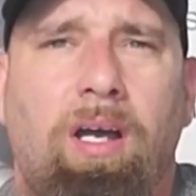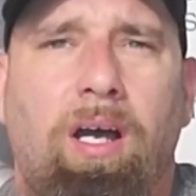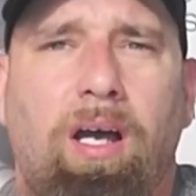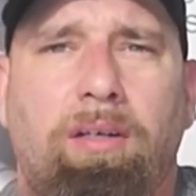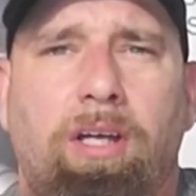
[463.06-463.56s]

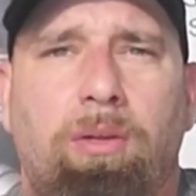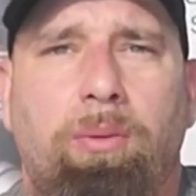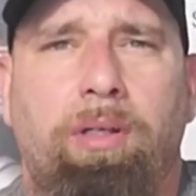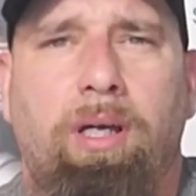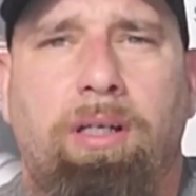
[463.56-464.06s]
Another
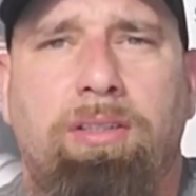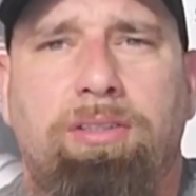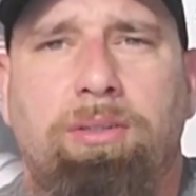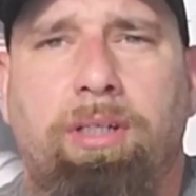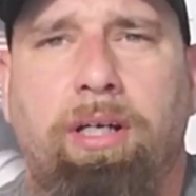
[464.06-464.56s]
one,
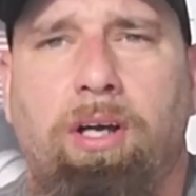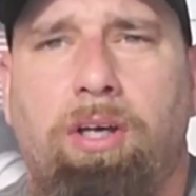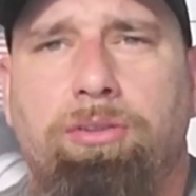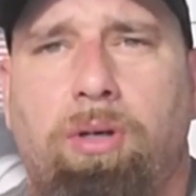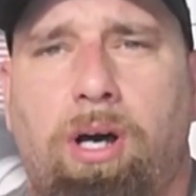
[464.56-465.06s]
concealed carry
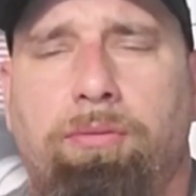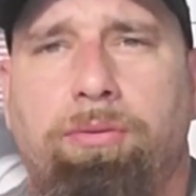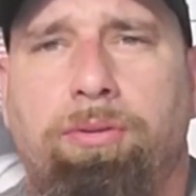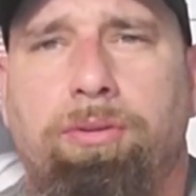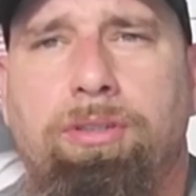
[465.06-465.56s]
also
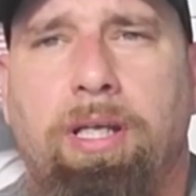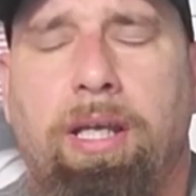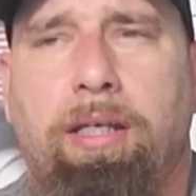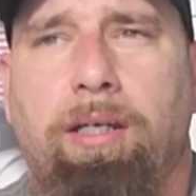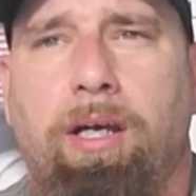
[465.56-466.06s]
offers
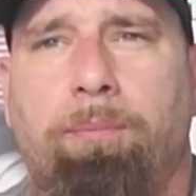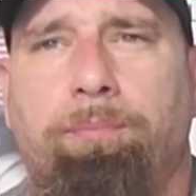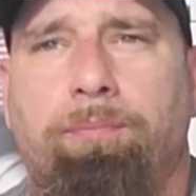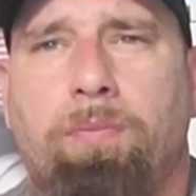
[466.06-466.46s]
a